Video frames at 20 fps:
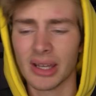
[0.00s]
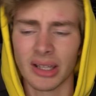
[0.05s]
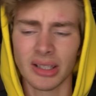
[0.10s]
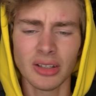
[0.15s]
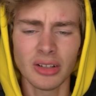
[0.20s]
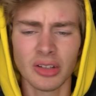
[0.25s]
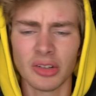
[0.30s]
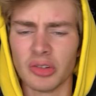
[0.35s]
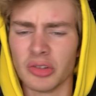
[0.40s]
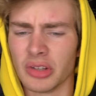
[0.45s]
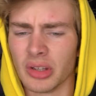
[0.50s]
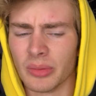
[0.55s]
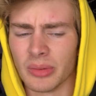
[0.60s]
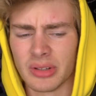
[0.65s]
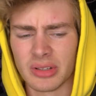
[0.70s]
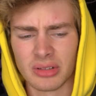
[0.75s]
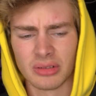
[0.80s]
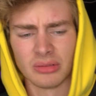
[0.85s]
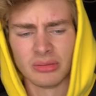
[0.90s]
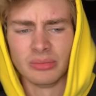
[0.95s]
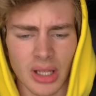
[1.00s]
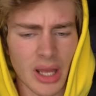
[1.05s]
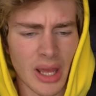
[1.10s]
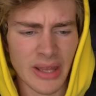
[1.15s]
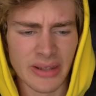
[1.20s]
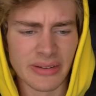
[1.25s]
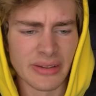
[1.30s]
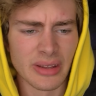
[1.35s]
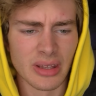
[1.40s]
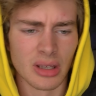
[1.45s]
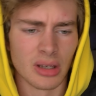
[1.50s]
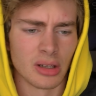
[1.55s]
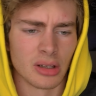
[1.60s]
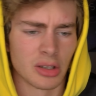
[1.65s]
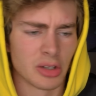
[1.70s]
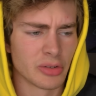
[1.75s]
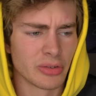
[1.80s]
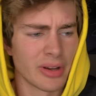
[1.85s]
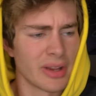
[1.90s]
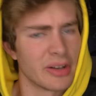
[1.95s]
I don't know who the original
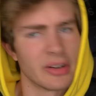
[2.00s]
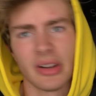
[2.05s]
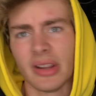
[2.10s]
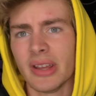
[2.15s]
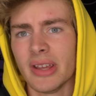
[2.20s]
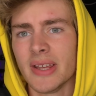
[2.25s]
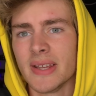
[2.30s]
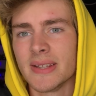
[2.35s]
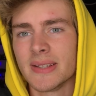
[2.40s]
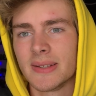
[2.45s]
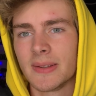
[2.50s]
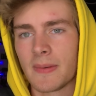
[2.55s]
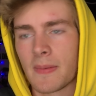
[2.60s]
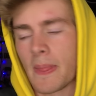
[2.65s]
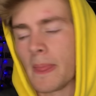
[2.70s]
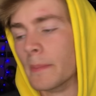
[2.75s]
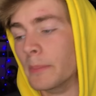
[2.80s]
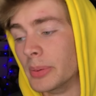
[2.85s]
idea creator is,